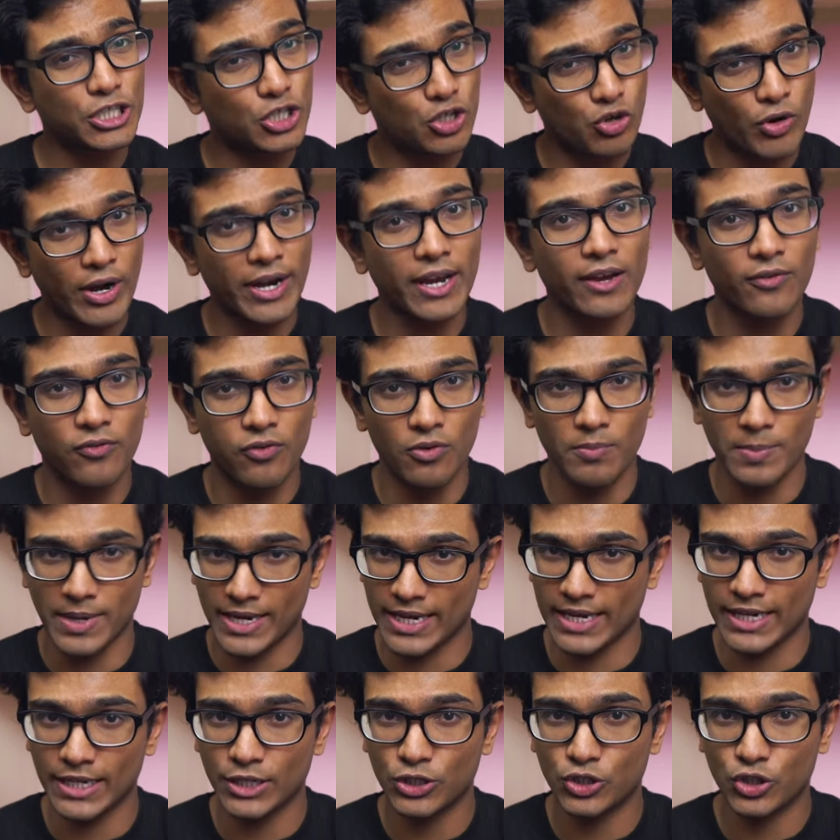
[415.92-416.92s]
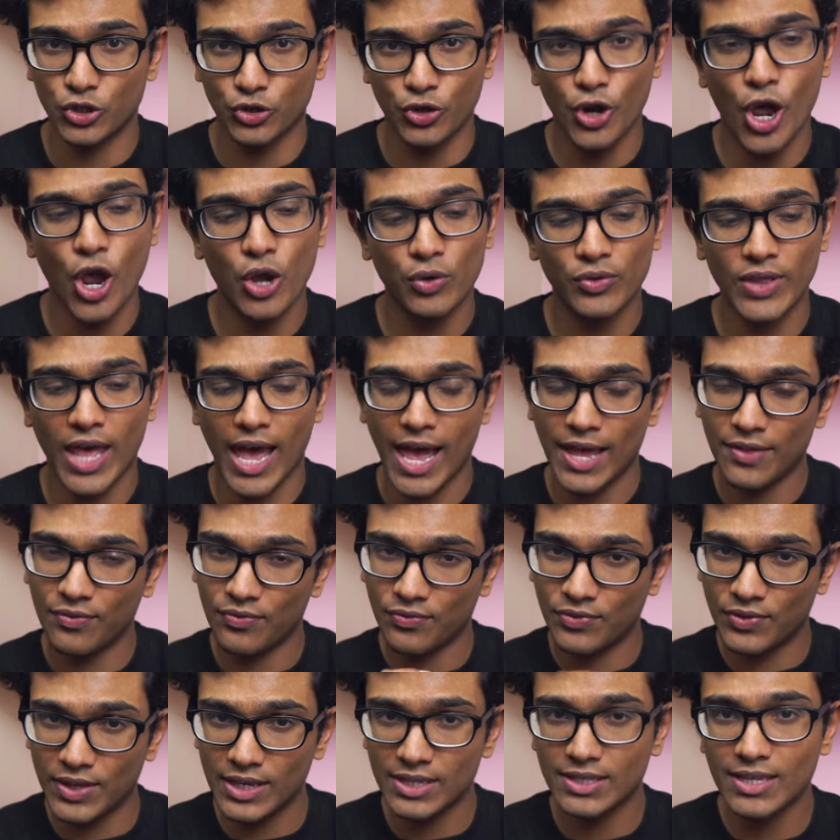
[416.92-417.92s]
trigger for me to know that
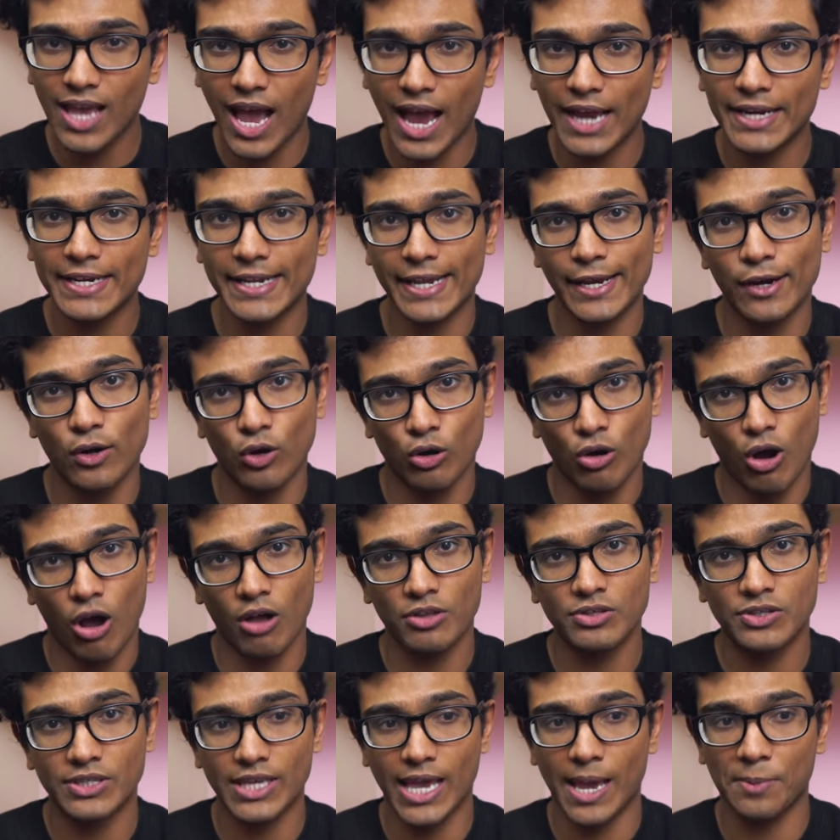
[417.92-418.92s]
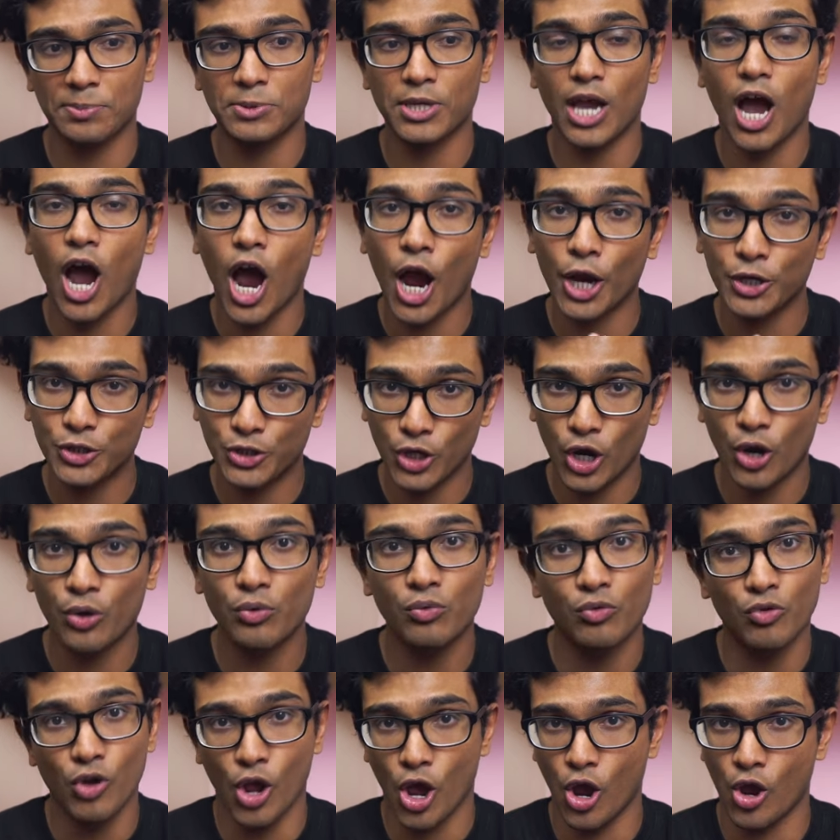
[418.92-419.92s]
this idea or concept I
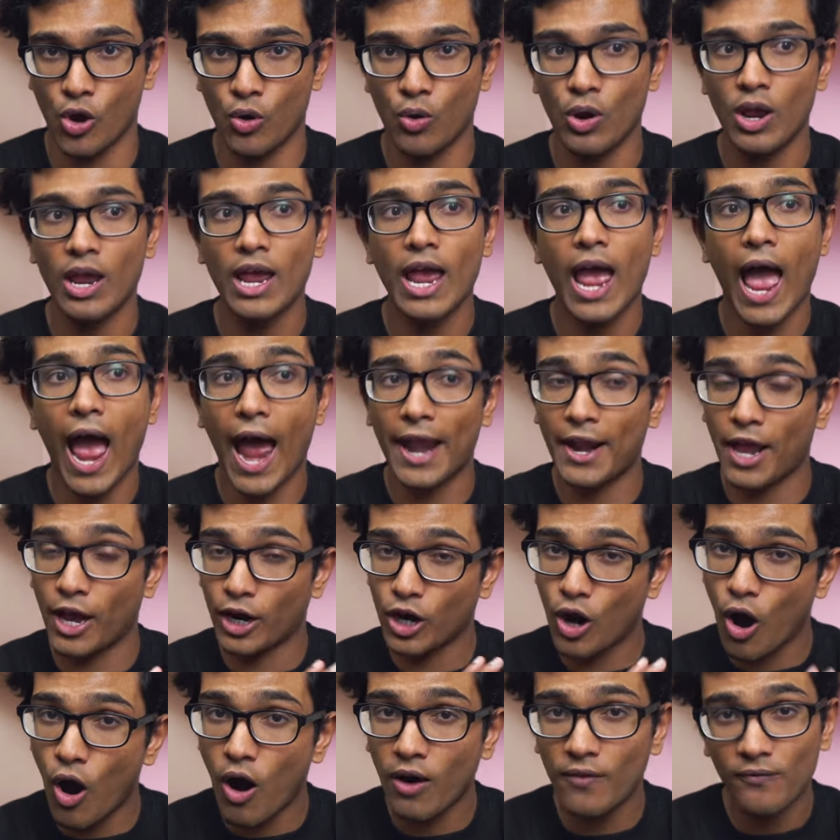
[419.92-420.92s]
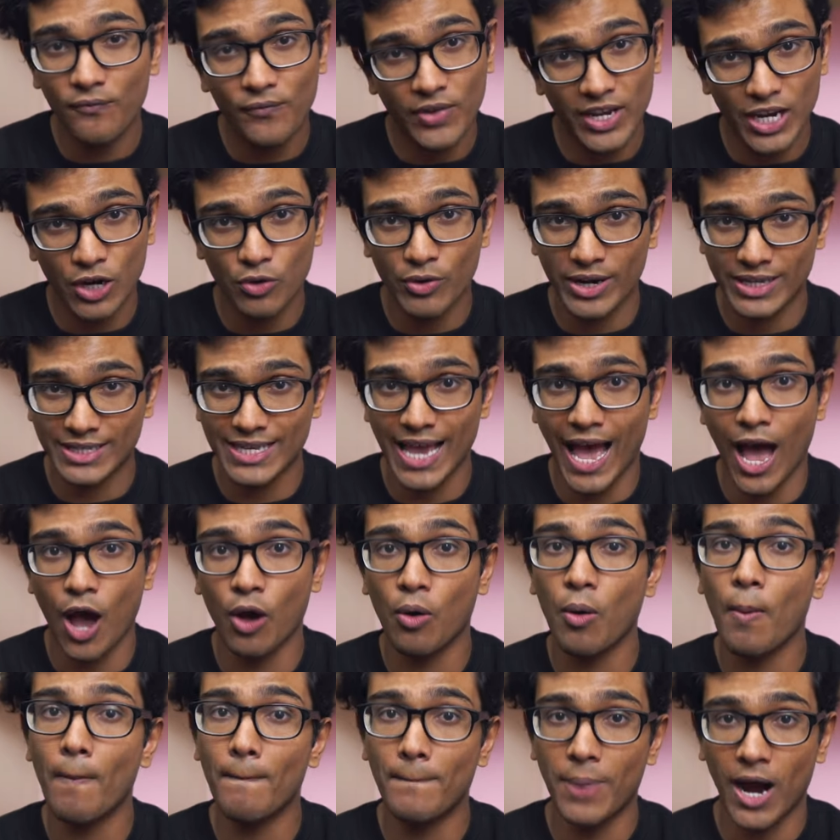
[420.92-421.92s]
don't know and I can't figure it
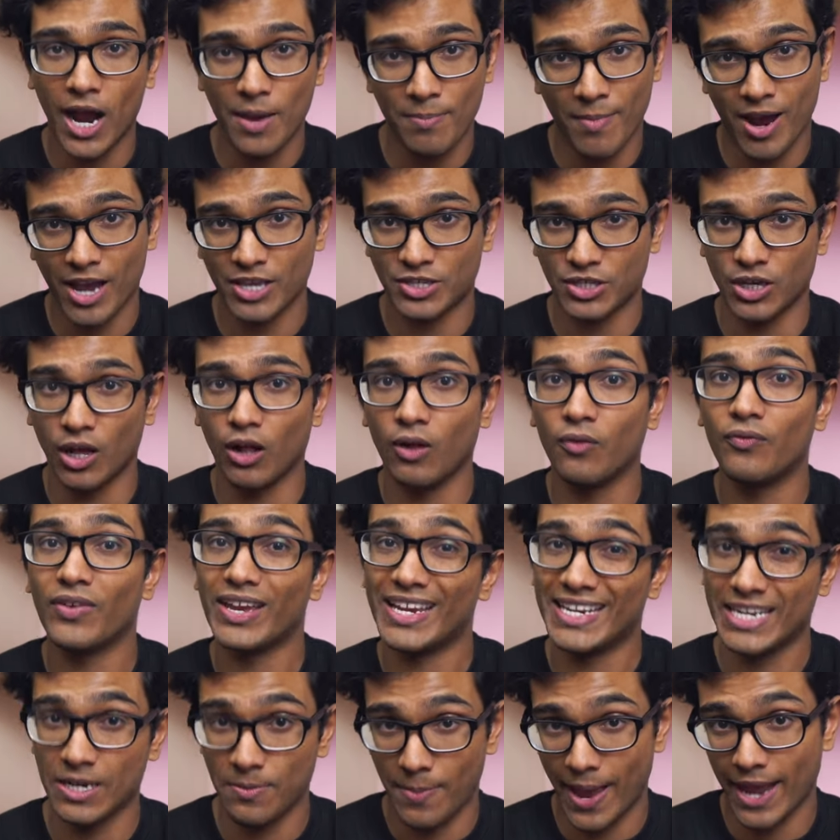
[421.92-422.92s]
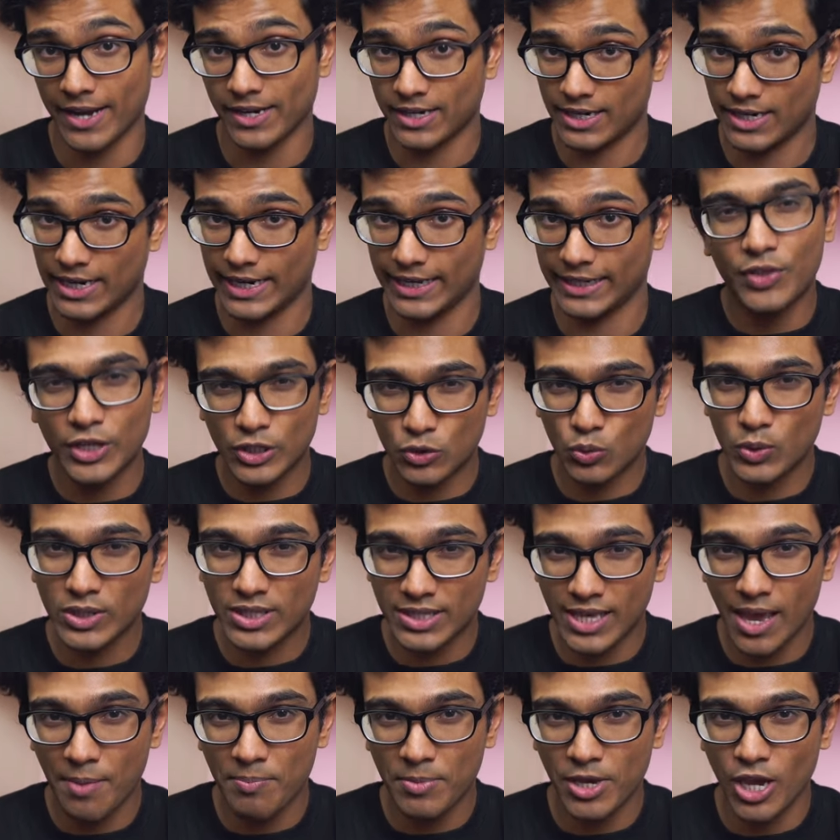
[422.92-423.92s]
out by myself independently. This would
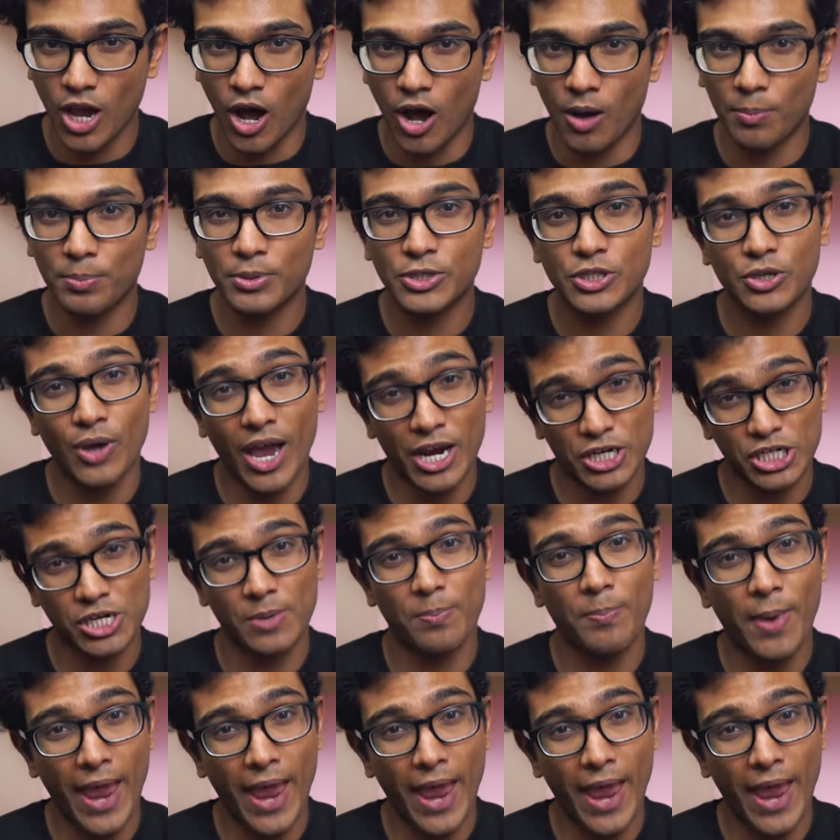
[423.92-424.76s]
set me up to actually